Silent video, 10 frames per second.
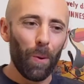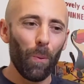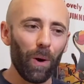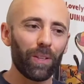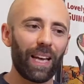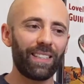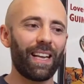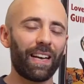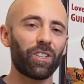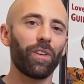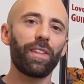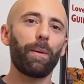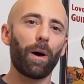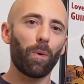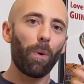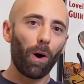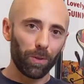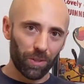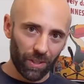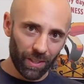Well, that's actually the amount of
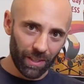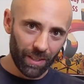malt.